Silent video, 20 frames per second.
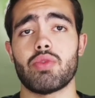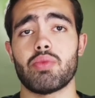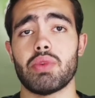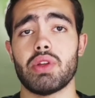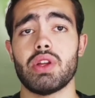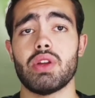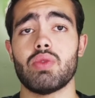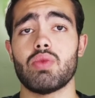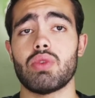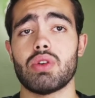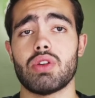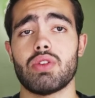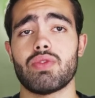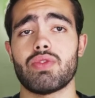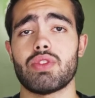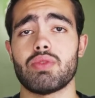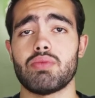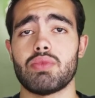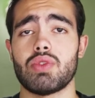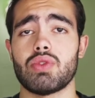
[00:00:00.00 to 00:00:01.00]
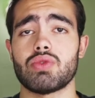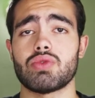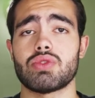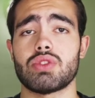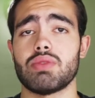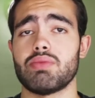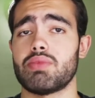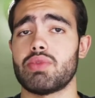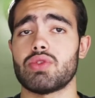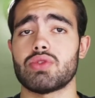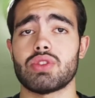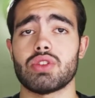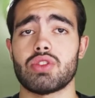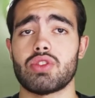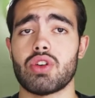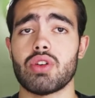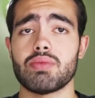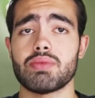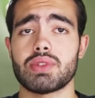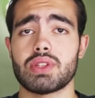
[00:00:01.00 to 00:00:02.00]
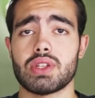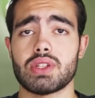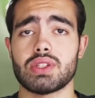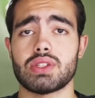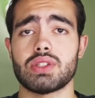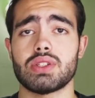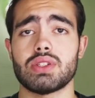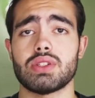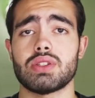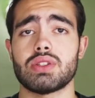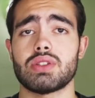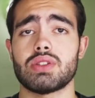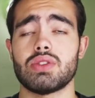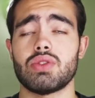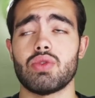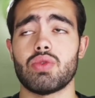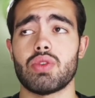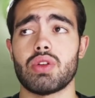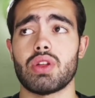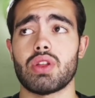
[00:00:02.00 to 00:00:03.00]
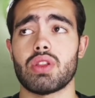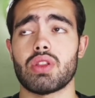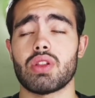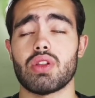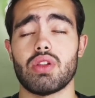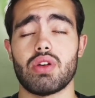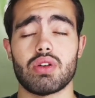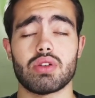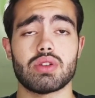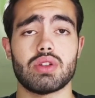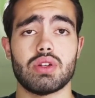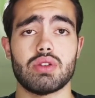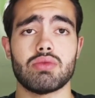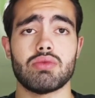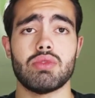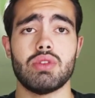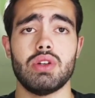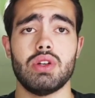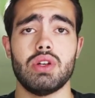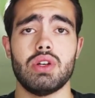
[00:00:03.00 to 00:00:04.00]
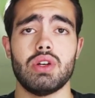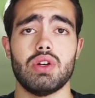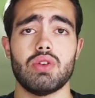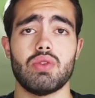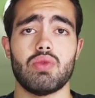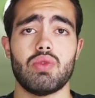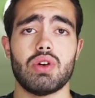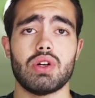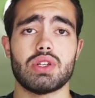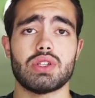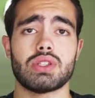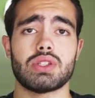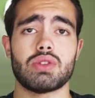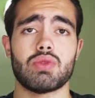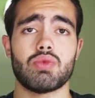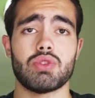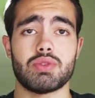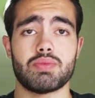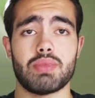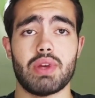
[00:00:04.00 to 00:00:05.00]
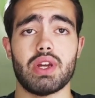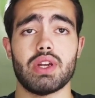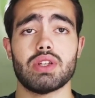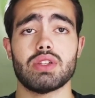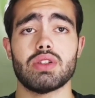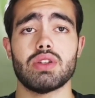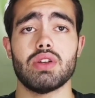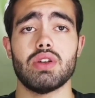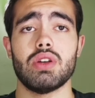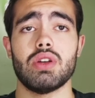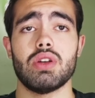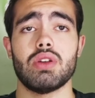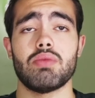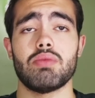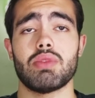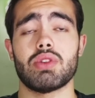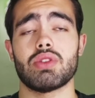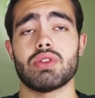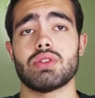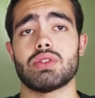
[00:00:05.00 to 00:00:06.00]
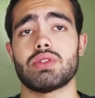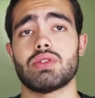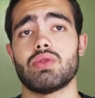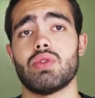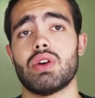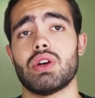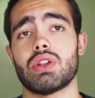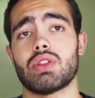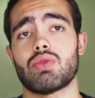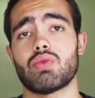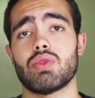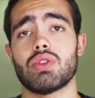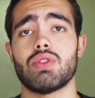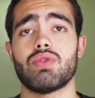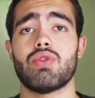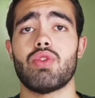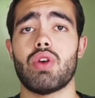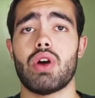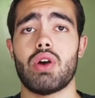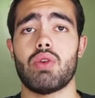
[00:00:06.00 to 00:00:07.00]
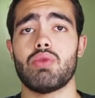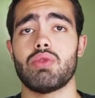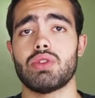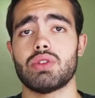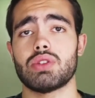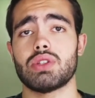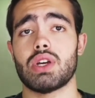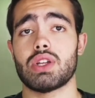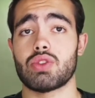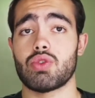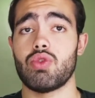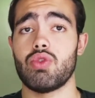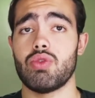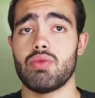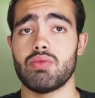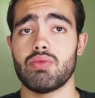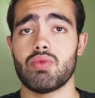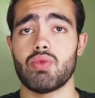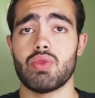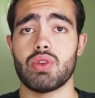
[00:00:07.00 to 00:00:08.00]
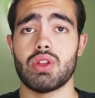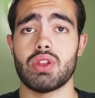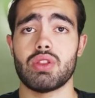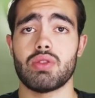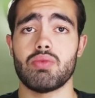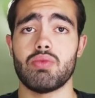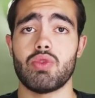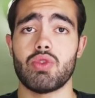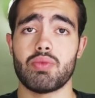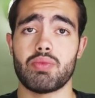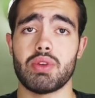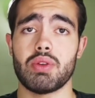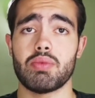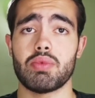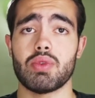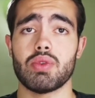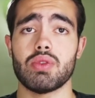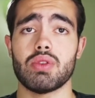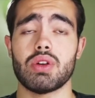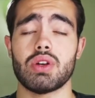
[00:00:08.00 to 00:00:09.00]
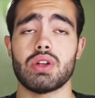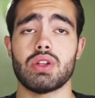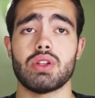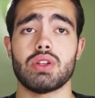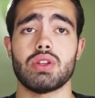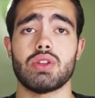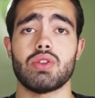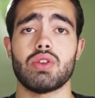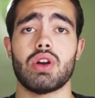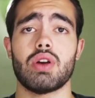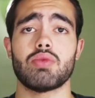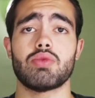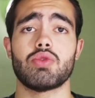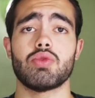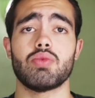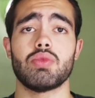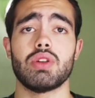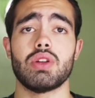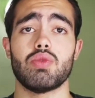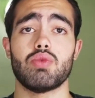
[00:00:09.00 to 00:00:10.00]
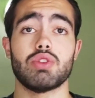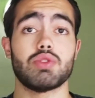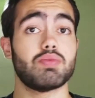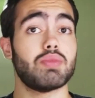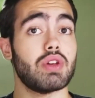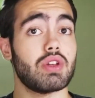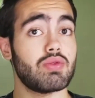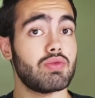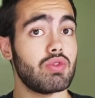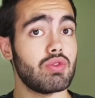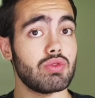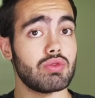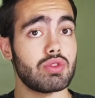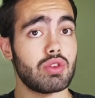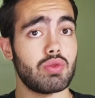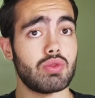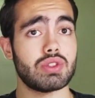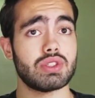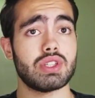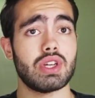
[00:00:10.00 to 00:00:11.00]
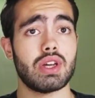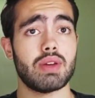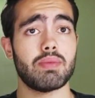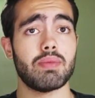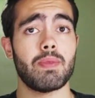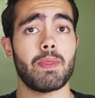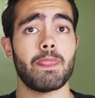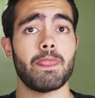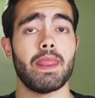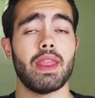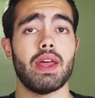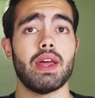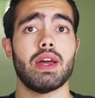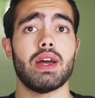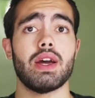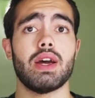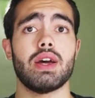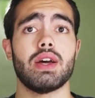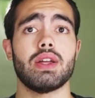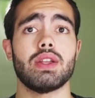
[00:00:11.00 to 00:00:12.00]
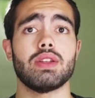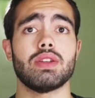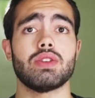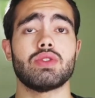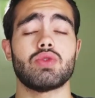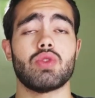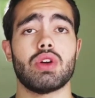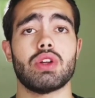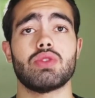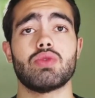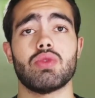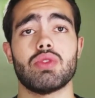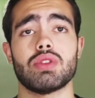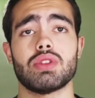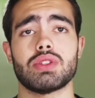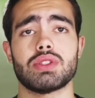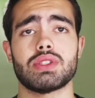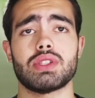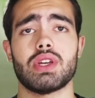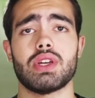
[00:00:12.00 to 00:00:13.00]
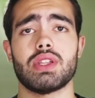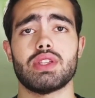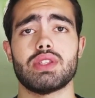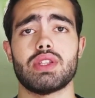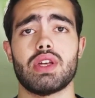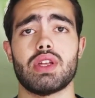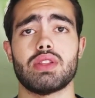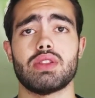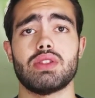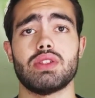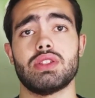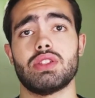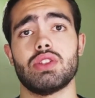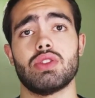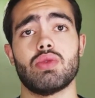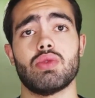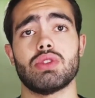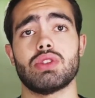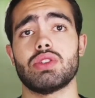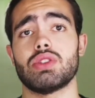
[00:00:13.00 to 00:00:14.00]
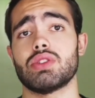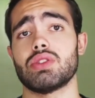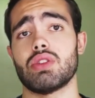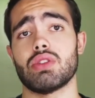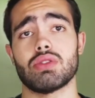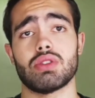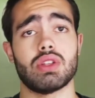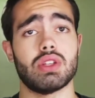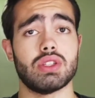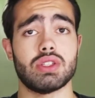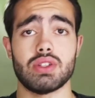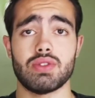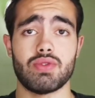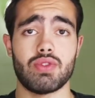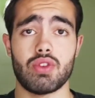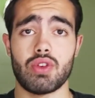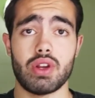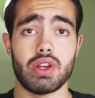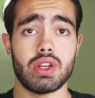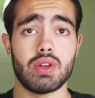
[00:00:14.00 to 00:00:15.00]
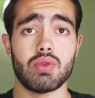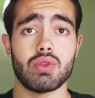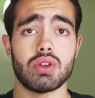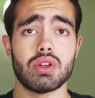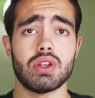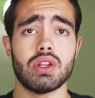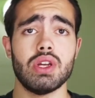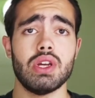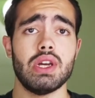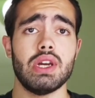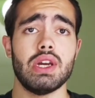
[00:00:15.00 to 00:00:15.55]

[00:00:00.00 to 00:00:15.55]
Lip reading: me, one of the most important competences during the lockdown was respect, because you are 24 hours at home with more people and you have to be respectful towards them and try to understand that this situation is not easy for anyone,